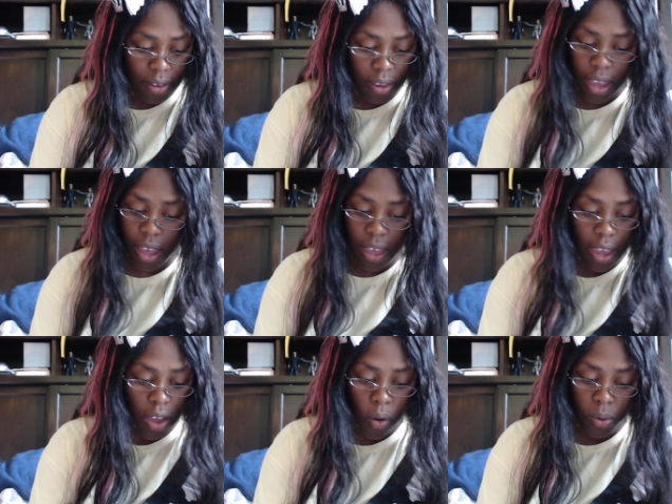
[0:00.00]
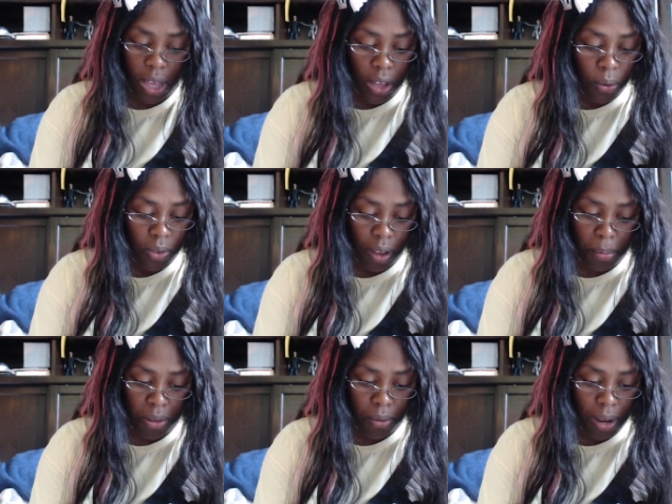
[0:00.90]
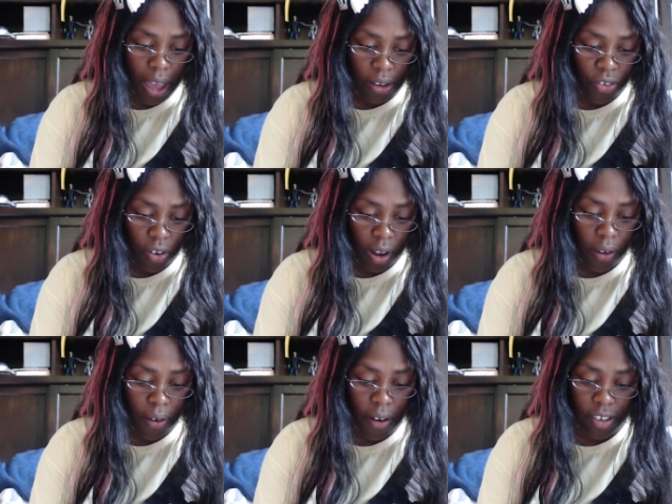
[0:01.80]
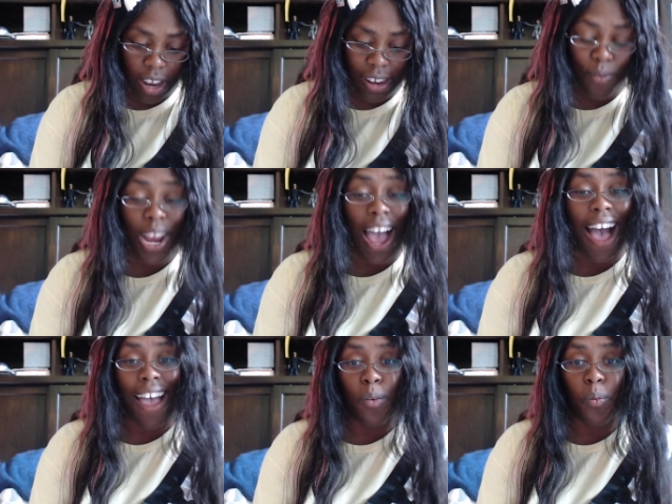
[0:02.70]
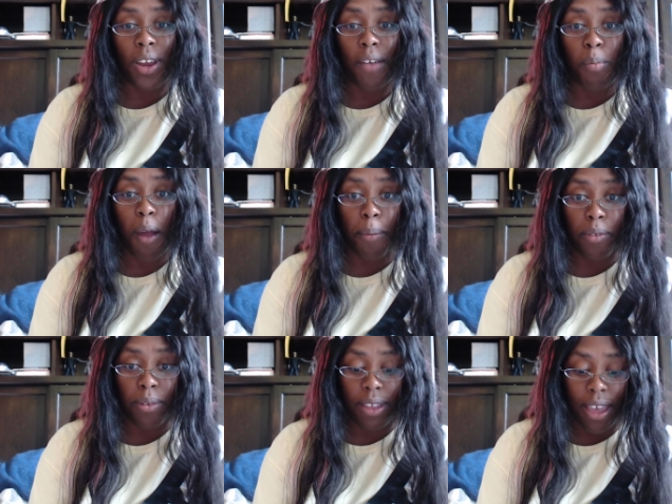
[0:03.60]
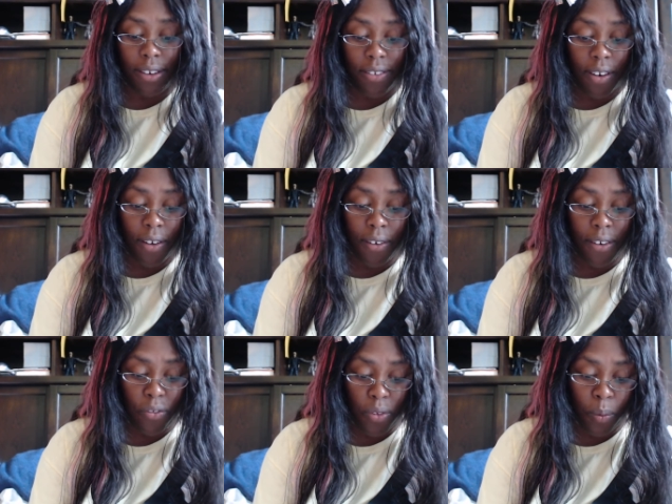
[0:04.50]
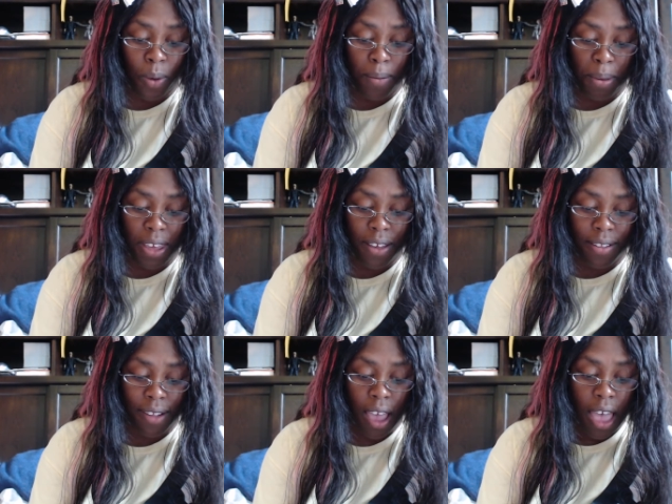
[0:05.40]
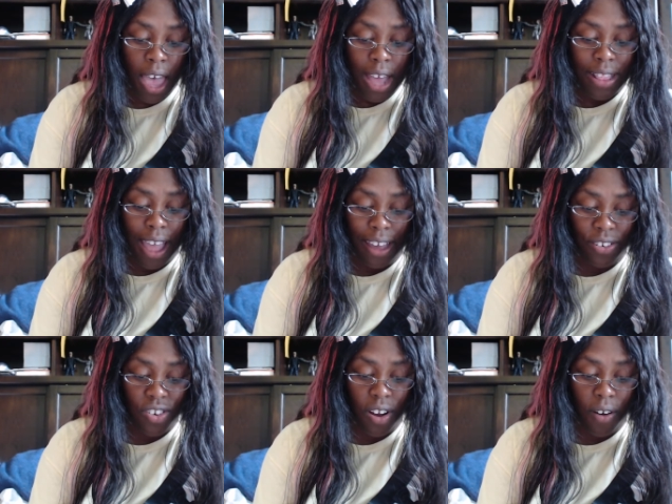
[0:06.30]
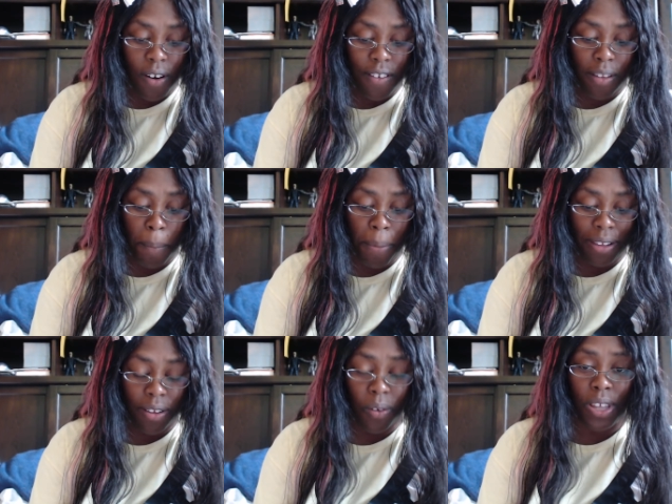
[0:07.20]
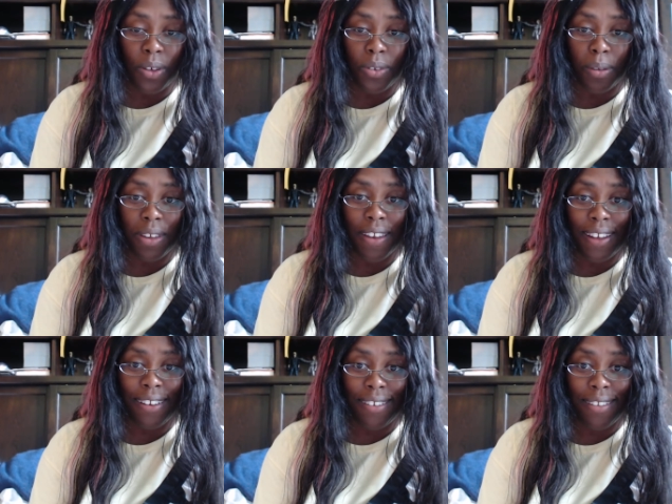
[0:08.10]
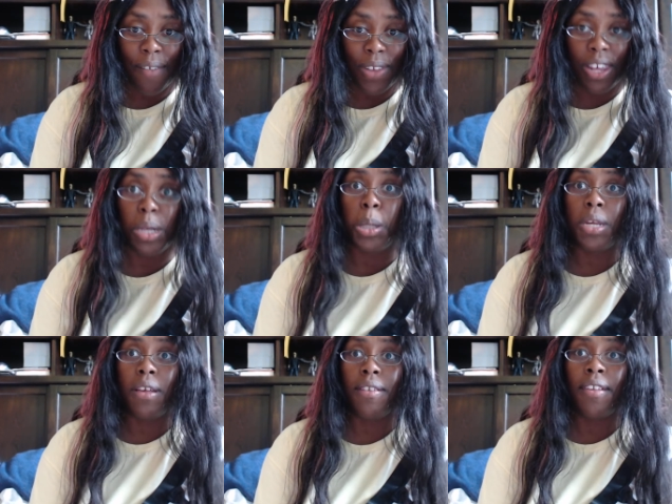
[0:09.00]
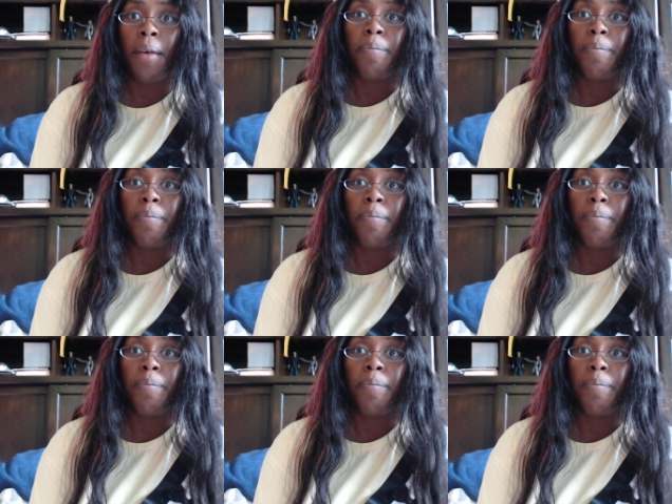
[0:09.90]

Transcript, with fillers: Yeah, it only goes up to an extra large, and even I would have problems with the extra large for the one piece. The extra large, the bust only goes up to 97 inches.